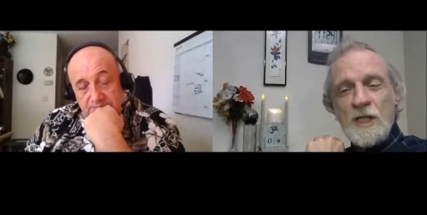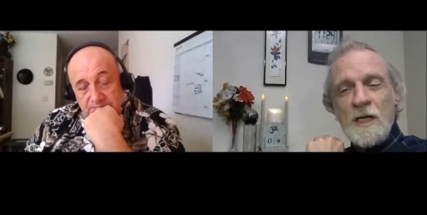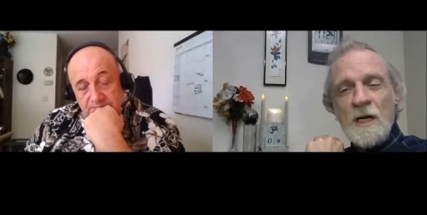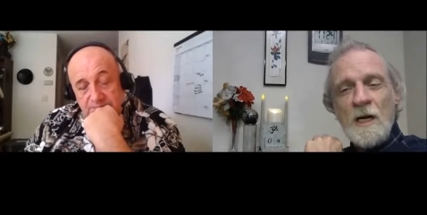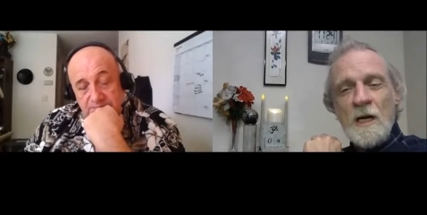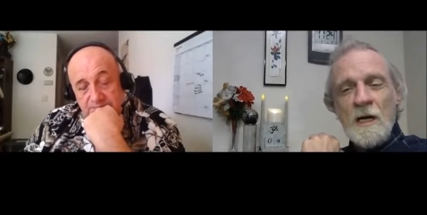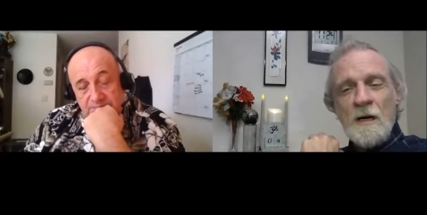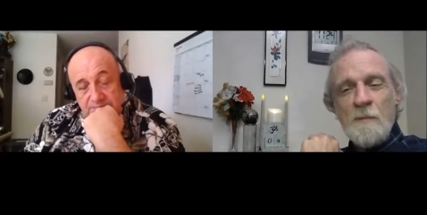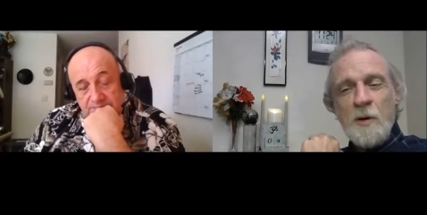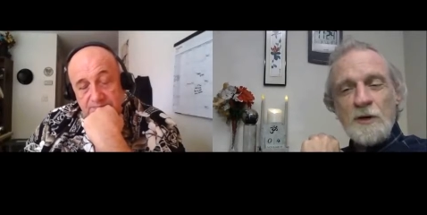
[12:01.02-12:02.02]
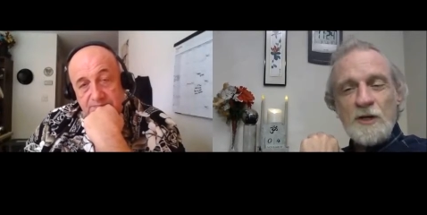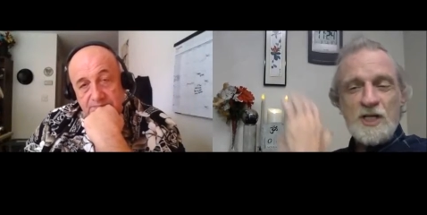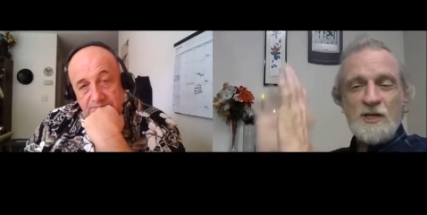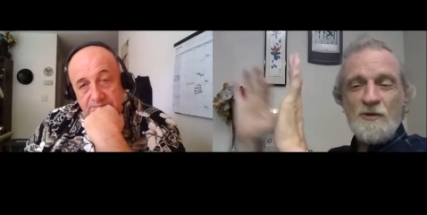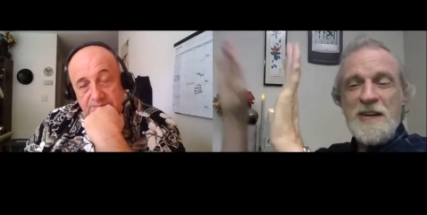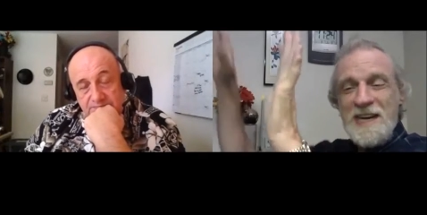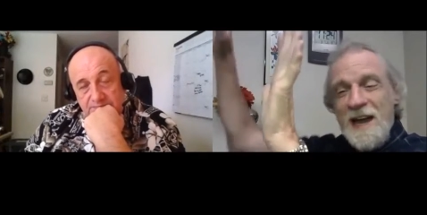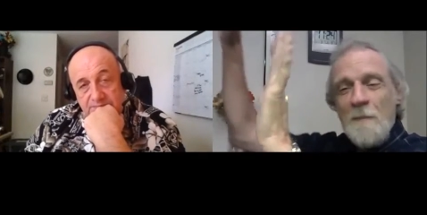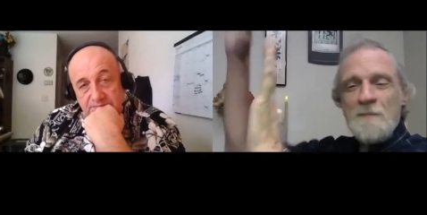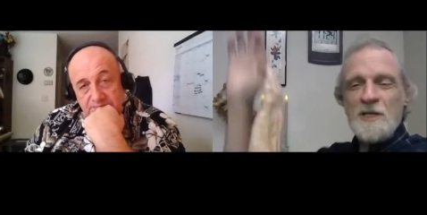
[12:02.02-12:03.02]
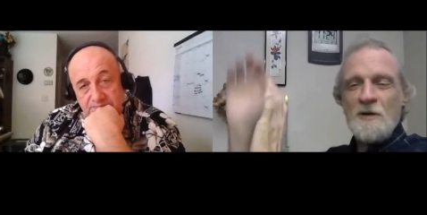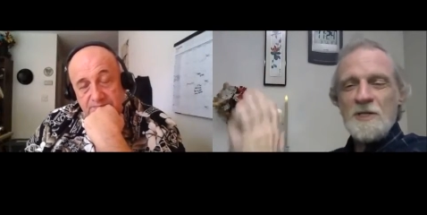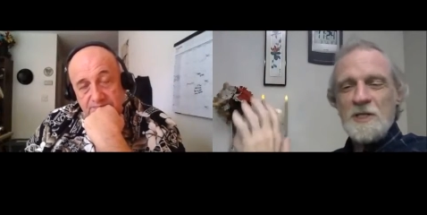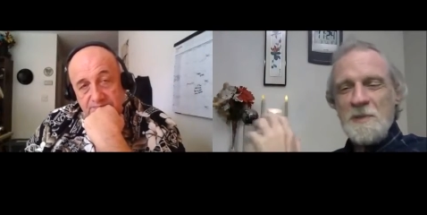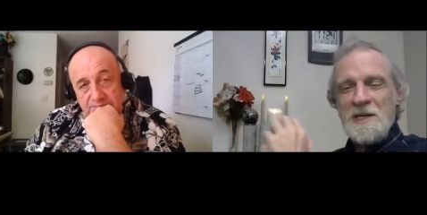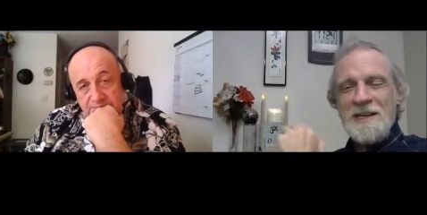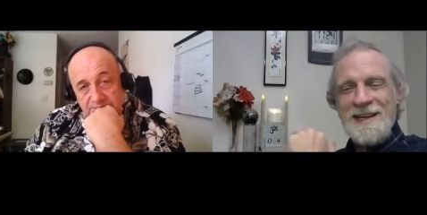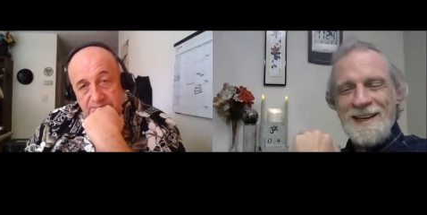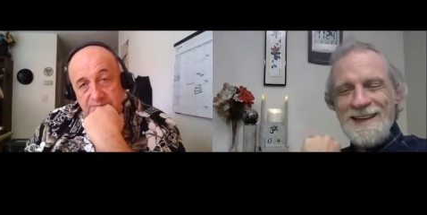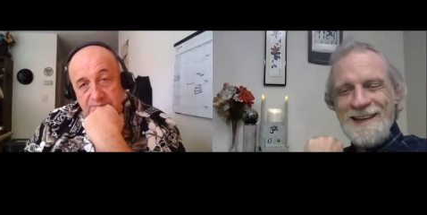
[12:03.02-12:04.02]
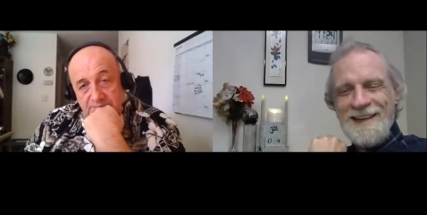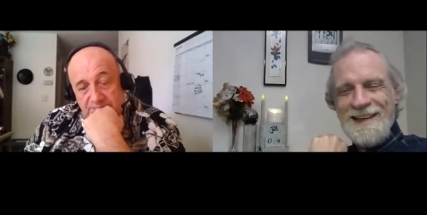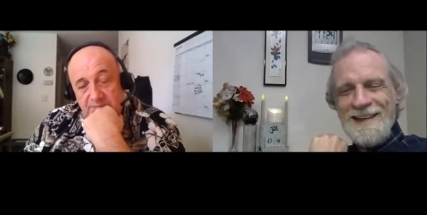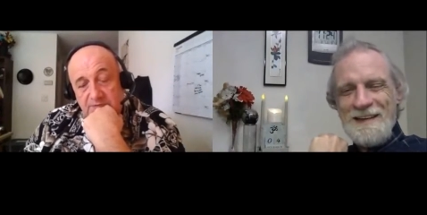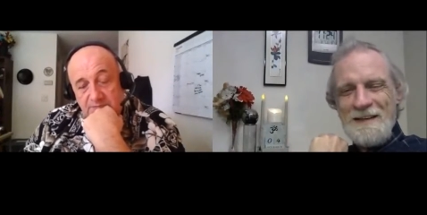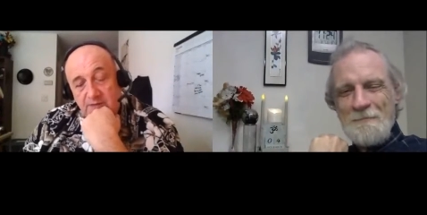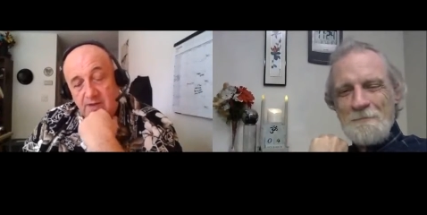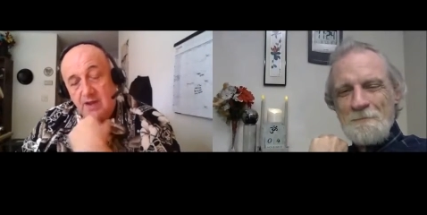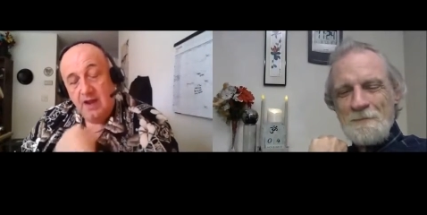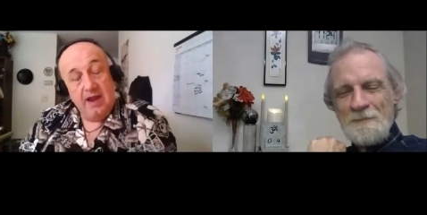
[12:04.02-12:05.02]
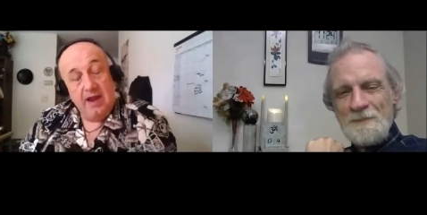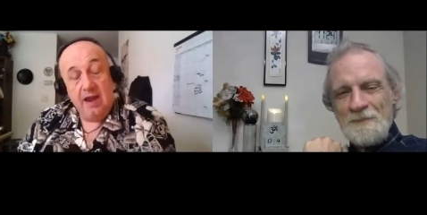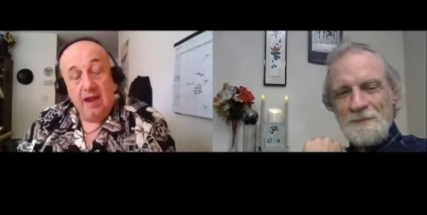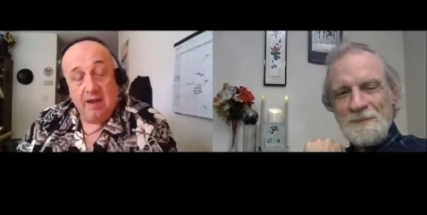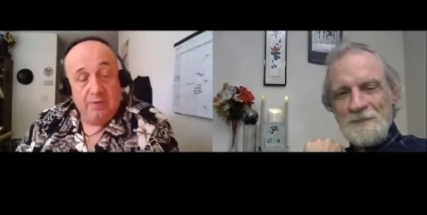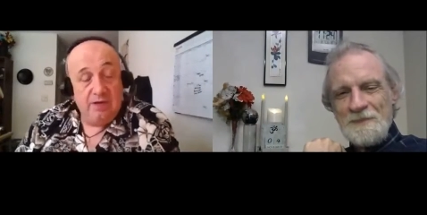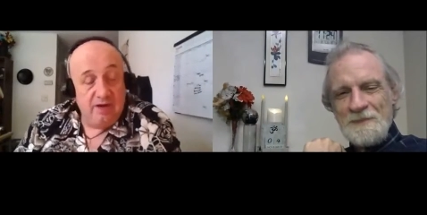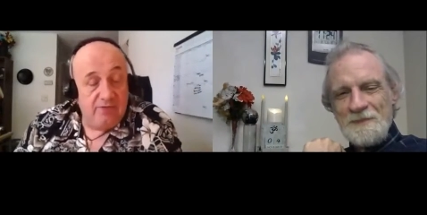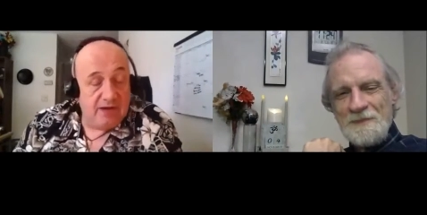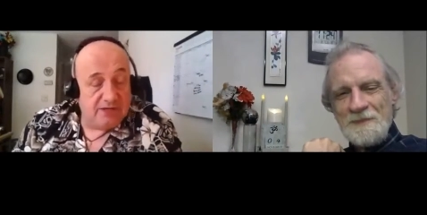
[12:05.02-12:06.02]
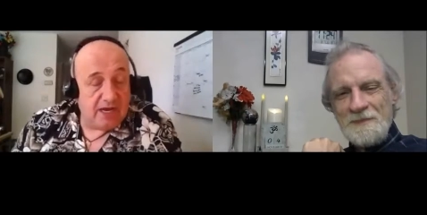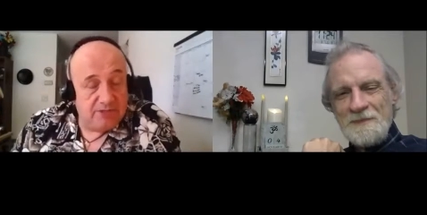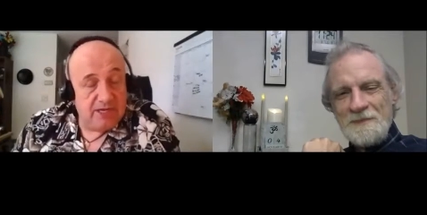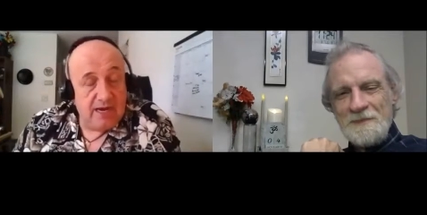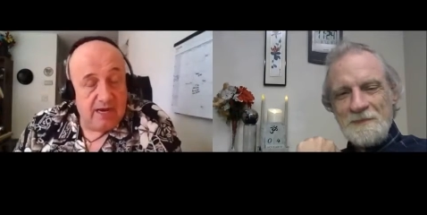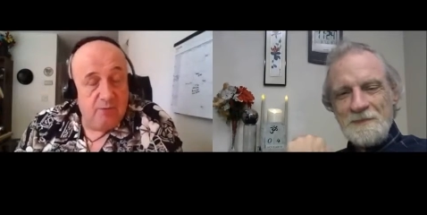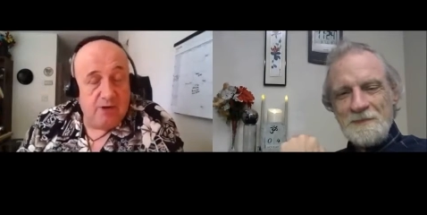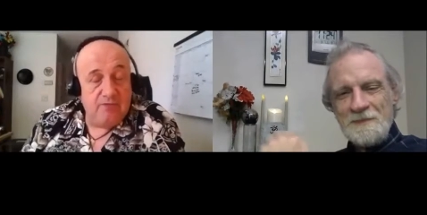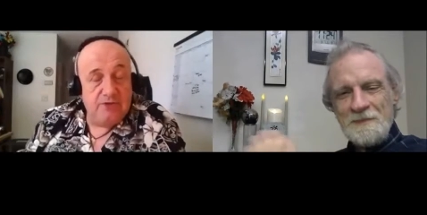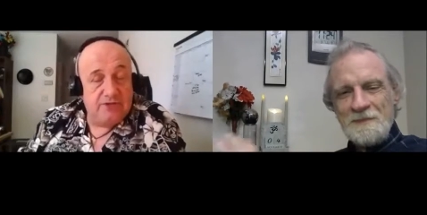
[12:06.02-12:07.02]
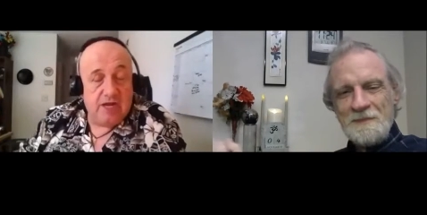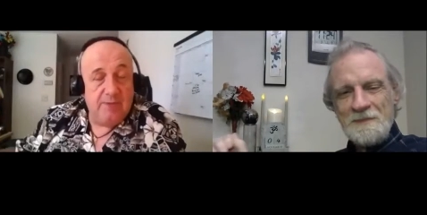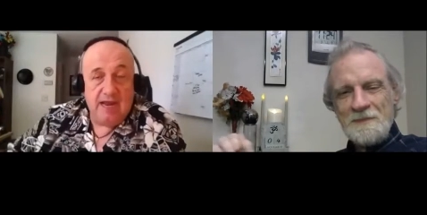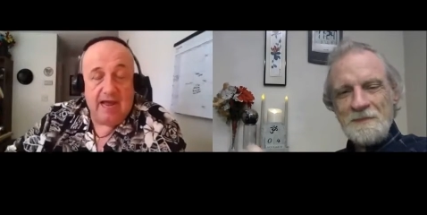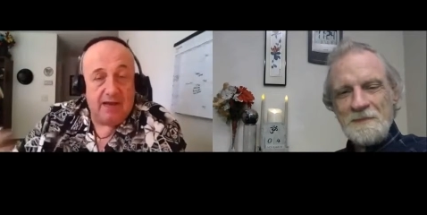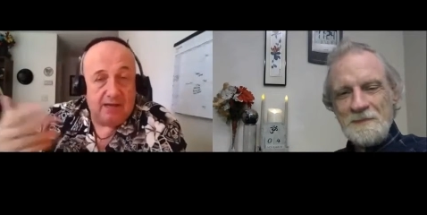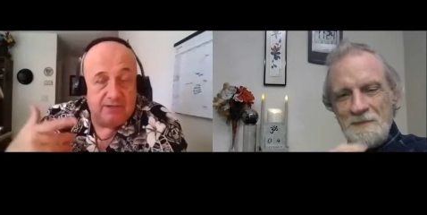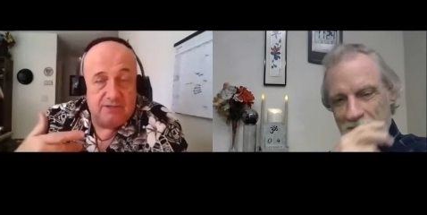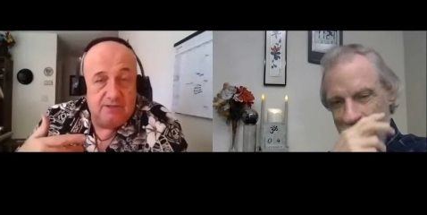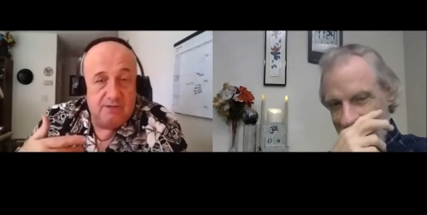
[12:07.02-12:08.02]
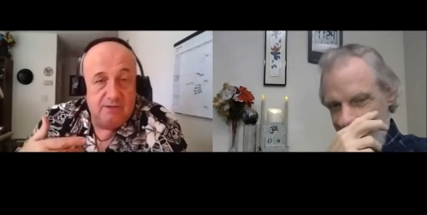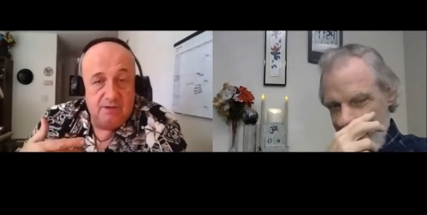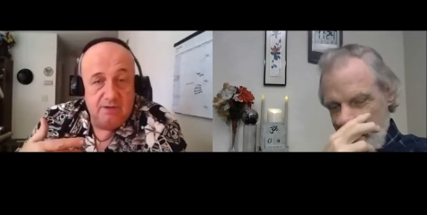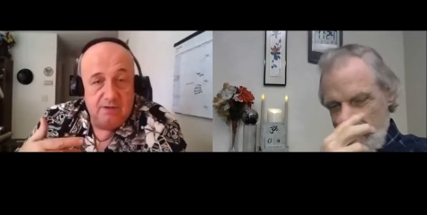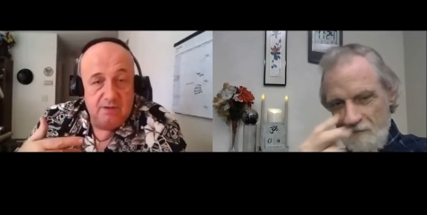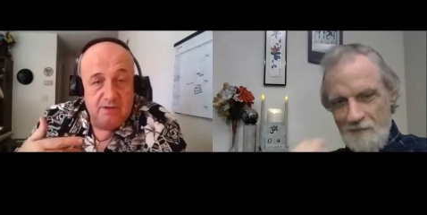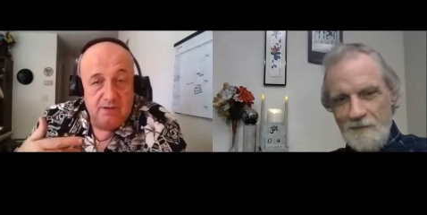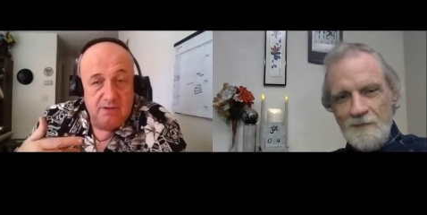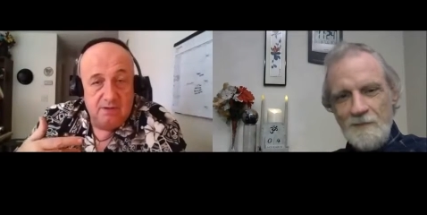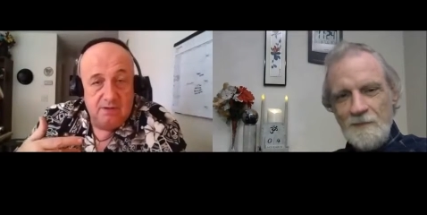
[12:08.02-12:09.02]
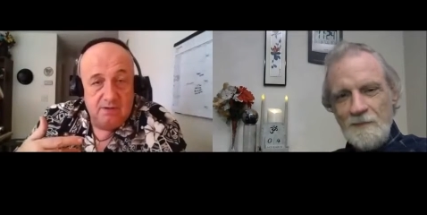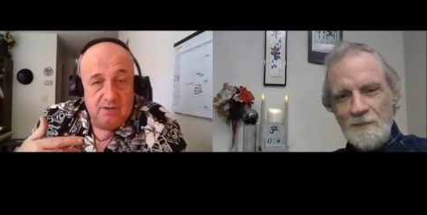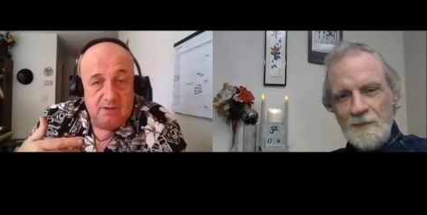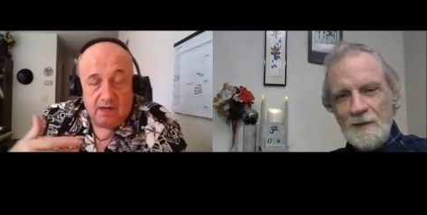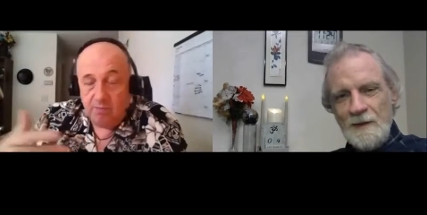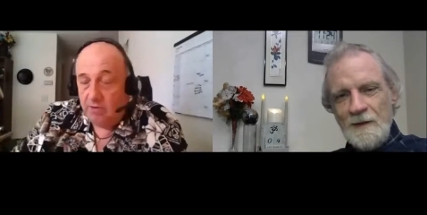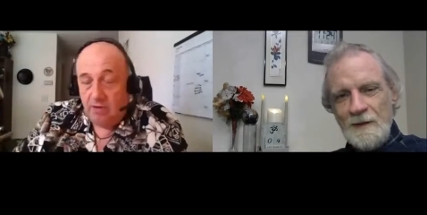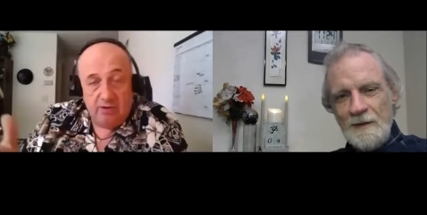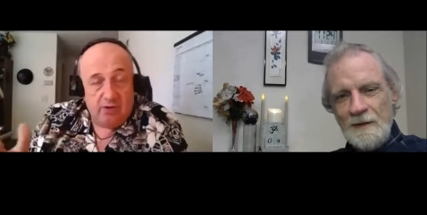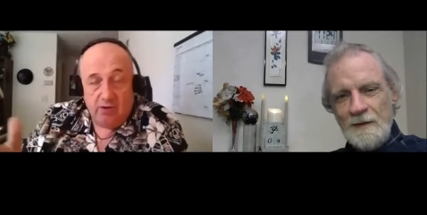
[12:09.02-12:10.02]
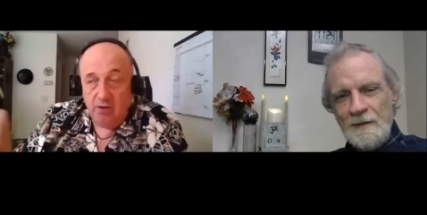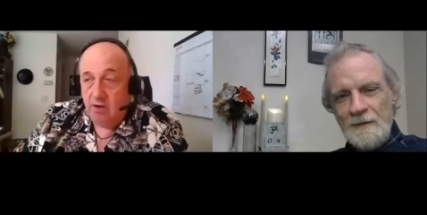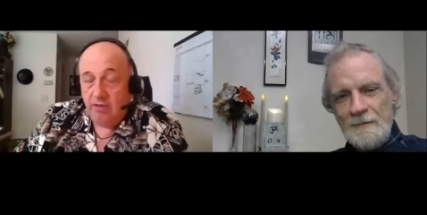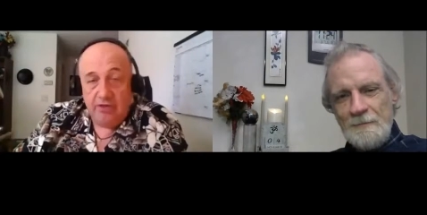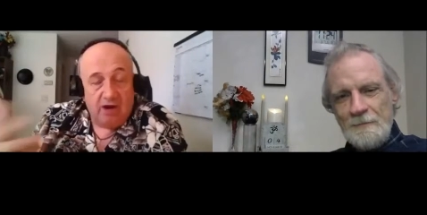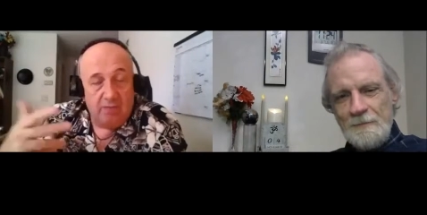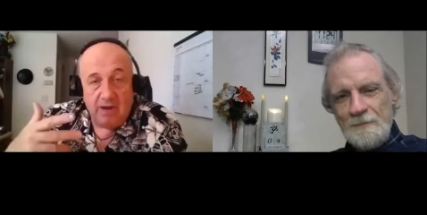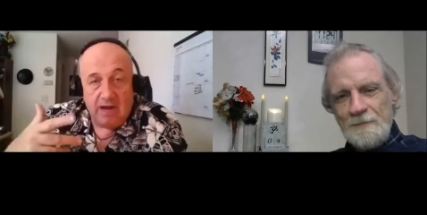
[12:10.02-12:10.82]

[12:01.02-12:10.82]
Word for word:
Speaker 1: she put the screen up, so to speak.
Speaker 2: And, and I believe, as I'm saying, whatever's coming at us, like a bullet or a thought